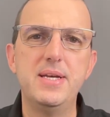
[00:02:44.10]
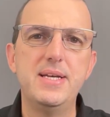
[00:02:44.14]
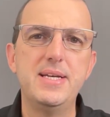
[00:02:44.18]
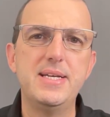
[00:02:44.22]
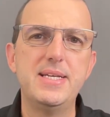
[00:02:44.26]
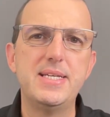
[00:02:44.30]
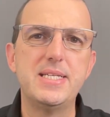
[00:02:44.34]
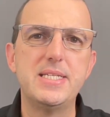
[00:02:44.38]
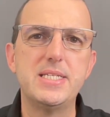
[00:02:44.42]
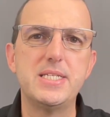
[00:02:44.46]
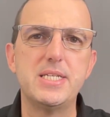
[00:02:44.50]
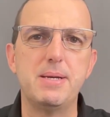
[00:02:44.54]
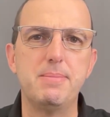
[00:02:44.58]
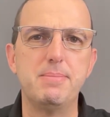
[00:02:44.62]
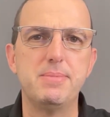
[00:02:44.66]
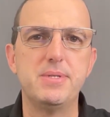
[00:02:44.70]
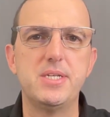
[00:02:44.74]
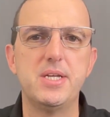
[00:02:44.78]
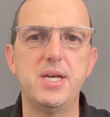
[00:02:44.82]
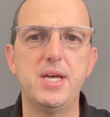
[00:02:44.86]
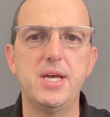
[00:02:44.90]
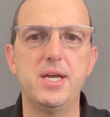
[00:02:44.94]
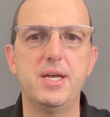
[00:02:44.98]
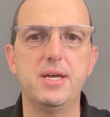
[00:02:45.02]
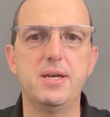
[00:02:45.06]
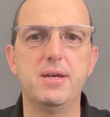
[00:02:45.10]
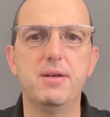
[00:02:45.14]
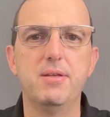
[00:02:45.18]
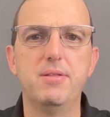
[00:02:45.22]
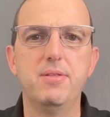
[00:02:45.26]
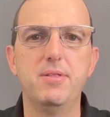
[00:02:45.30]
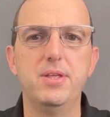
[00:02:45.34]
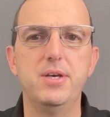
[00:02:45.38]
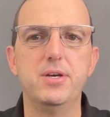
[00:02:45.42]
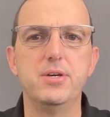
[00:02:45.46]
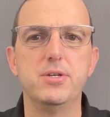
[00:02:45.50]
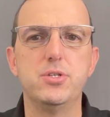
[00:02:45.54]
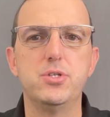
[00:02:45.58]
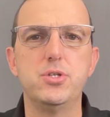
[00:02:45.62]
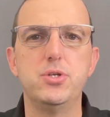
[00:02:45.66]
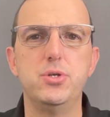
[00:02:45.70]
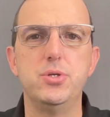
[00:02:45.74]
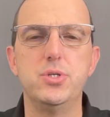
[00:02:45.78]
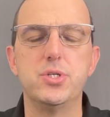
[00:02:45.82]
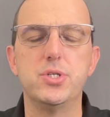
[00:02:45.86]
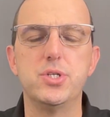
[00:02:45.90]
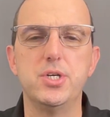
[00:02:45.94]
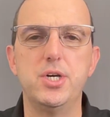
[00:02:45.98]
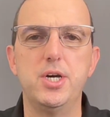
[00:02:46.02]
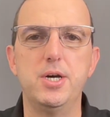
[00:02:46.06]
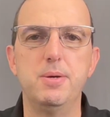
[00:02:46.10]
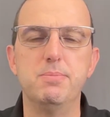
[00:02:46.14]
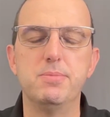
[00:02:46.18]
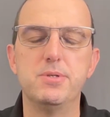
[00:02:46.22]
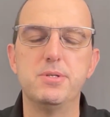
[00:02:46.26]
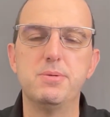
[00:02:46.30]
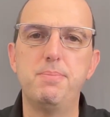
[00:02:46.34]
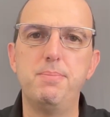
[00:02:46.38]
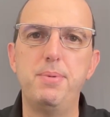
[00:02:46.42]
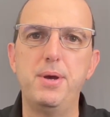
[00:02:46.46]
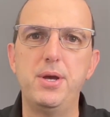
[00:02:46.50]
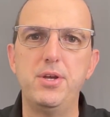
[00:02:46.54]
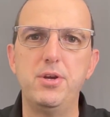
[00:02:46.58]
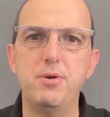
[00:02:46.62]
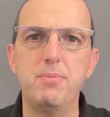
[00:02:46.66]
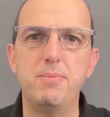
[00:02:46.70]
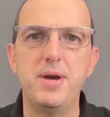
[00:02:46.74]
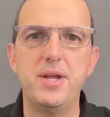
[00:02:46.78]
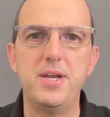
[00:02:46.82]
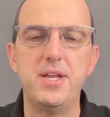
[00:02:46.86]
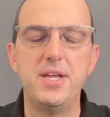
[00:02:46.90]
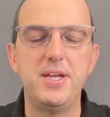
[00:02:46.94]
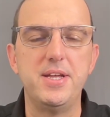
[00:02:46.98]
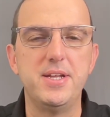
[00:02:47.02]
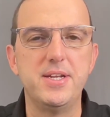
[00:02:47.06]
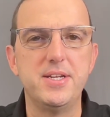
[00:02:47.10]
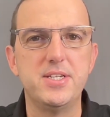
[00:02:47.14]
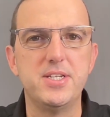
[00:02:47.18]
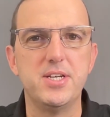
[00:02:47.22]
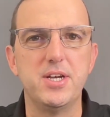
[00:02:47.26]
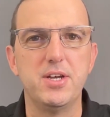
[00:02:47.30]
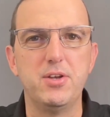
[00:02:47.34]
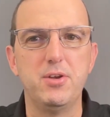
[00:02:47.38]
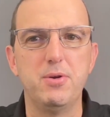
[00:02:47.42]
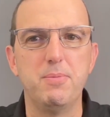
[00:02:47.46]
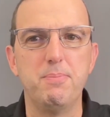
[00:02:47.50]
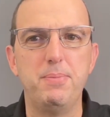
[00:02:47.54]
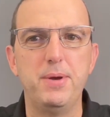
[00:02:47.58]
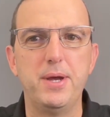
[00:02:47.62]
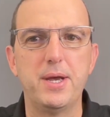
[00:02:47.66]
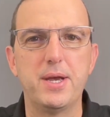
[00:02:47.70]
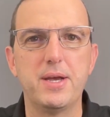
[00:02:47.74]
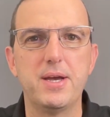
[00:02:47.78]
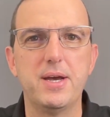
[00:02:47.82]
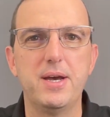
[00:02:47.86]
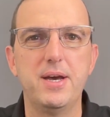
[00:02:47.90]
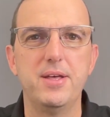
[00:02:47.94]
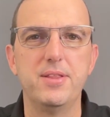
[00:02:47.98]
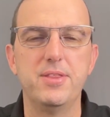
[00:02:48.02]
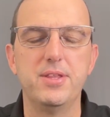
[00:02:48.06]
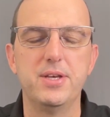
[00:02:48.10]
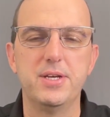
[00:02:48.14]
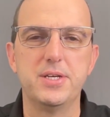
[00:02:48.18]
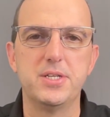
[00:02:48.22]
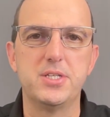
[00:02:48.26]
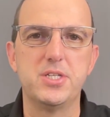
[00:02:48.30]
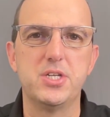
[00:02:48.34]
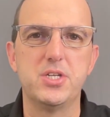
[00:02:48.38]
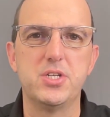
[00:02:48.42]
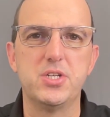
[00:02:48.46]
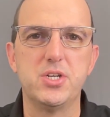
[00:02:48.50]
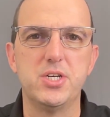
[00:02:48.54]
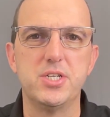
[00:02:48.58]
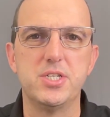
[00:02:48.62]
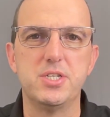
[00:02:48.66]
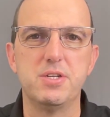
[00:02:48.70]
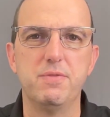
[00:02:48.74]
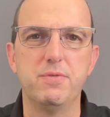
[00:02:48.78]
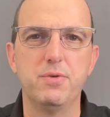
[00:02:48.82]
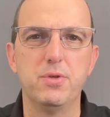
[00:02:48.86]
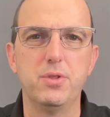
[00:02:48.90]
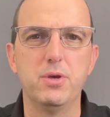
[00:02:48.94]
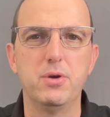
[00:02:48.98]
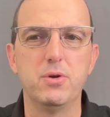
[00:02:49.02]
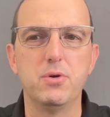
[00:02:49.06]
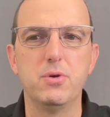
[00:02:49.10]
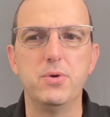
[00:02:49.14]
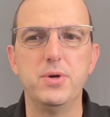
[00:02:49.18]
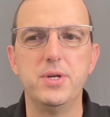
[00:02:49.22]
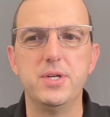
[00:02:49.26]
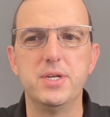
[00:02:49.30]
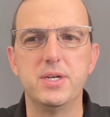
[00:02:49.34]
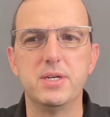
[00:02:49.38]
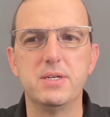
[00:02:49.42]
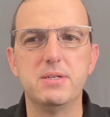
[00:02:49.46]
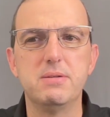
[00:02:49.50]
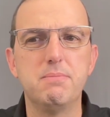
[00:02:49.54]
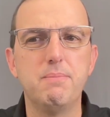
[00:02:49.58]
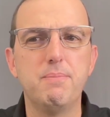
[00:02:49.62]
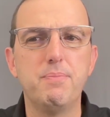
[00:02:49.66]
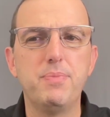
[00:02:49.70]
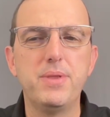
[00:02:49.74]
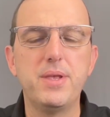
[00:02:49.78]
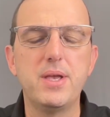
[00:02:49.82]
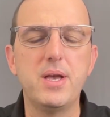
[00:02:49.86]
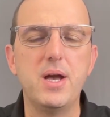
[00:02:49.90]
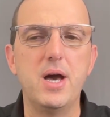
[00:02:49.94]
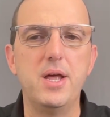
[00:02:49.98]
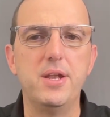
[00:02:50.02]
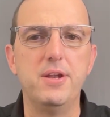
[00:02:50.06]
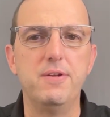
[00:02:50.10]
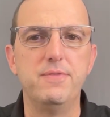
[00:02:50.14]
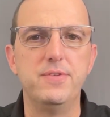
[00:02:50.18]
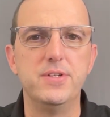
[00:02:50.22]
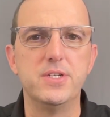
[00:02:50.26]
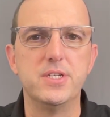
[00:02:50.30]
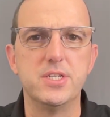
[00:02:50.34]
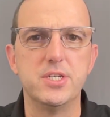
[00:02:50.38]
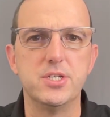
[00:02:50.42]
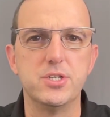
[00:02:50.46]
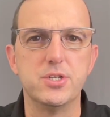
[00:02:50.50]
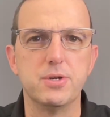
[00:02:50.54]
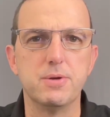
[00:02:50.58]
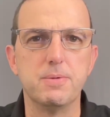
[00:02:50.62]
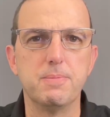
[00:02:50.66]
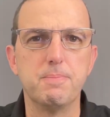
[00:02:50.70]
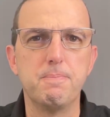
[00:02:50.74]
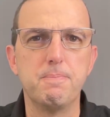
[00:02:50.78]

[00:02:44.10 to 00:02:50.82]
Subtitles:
some saying they are two psalms. Pay your money, take your pick. I think it's a toss-up with a coin kind of decision.